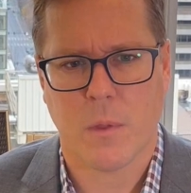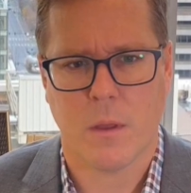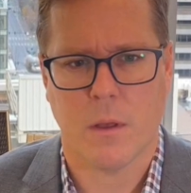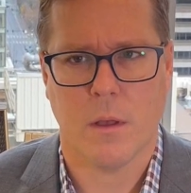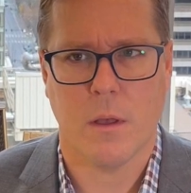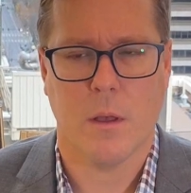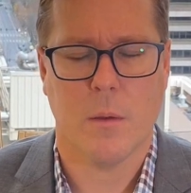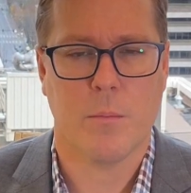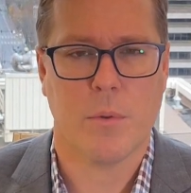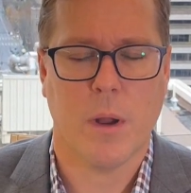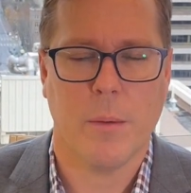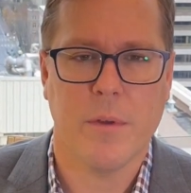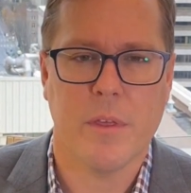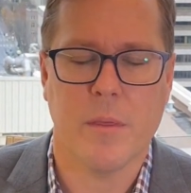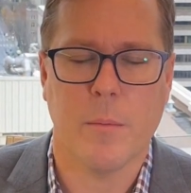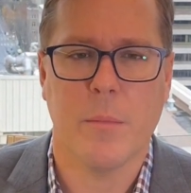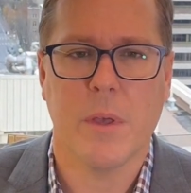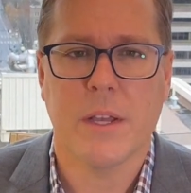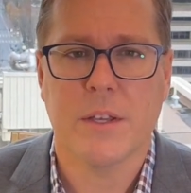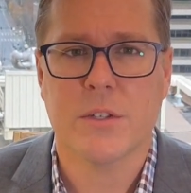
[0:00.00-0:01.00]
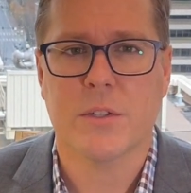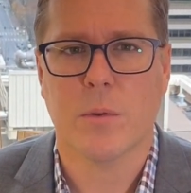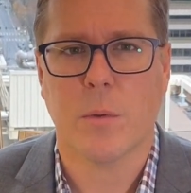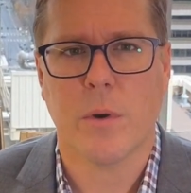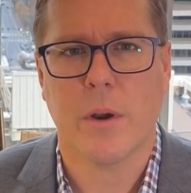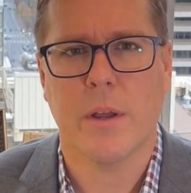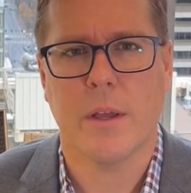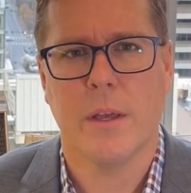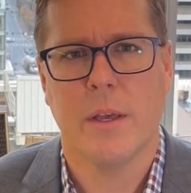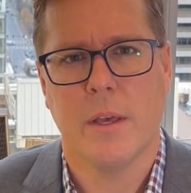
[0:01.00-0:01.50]
Uh, probably the biggest
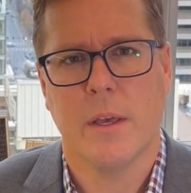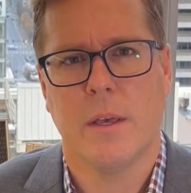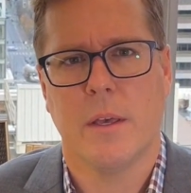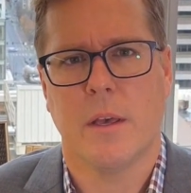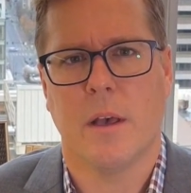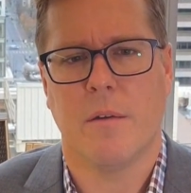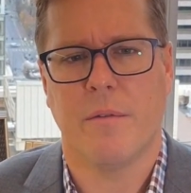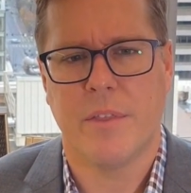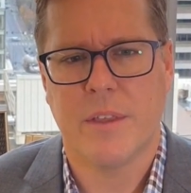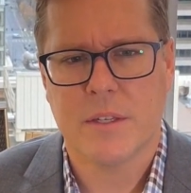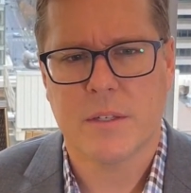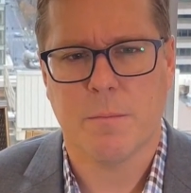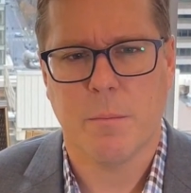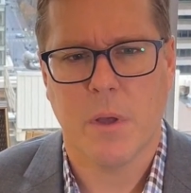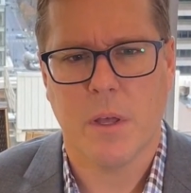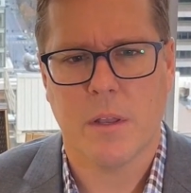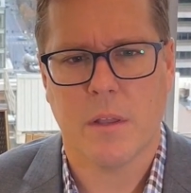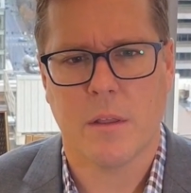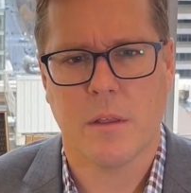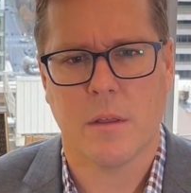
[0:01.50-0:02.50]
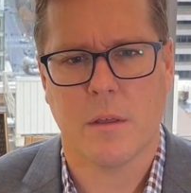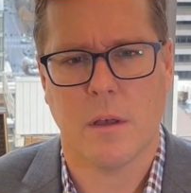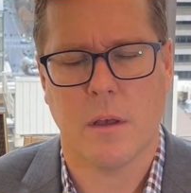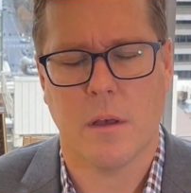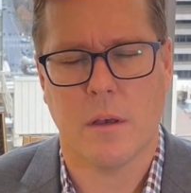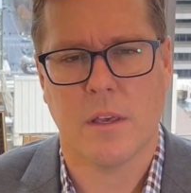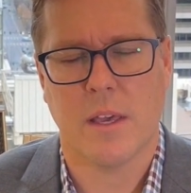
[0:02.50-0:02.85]
story of this month uh,